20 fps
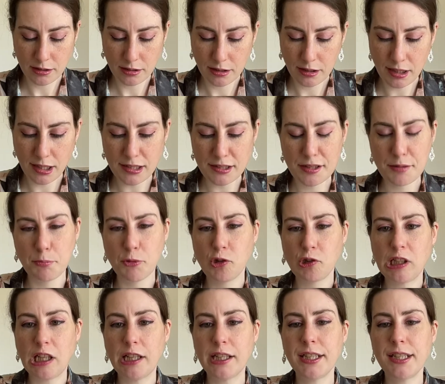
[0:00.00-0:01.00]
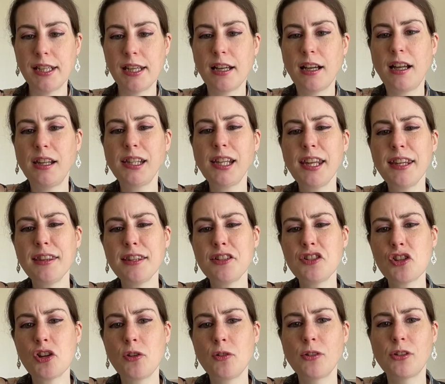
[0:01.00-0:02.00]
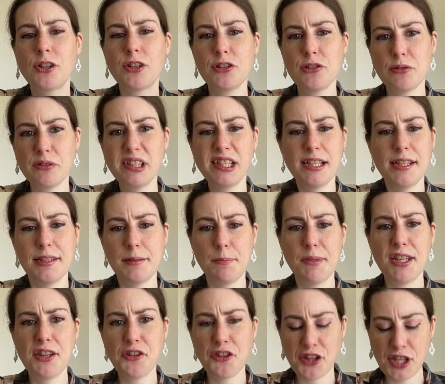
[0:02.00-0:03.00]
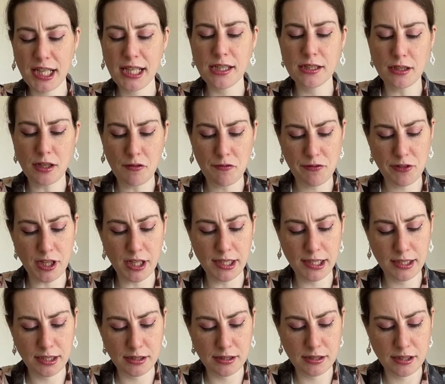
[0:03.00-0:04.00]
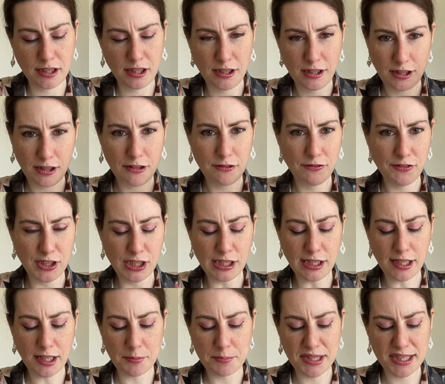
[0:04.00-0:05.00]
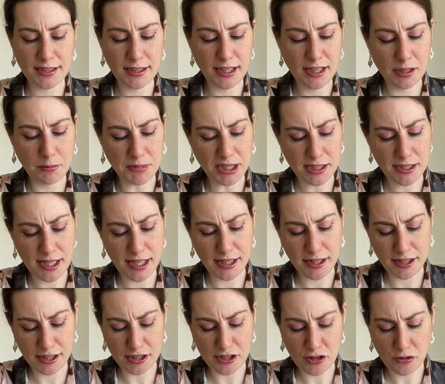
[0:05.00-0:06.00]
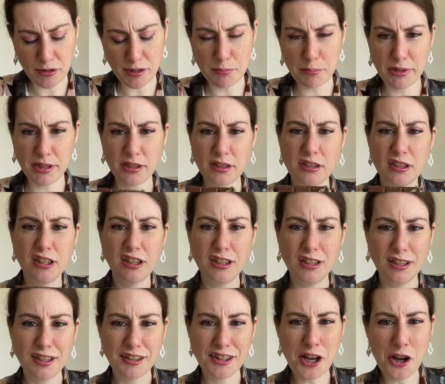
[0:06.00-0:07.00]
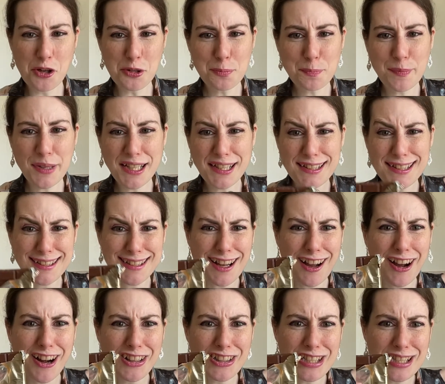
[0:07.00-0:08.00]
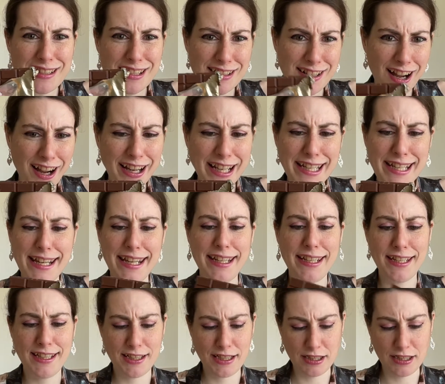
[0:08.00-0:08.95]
That's more like it. I like the chocolate to at least be thick enough that I can feel like I'm sinking my teeth into it, but those bits are tiny.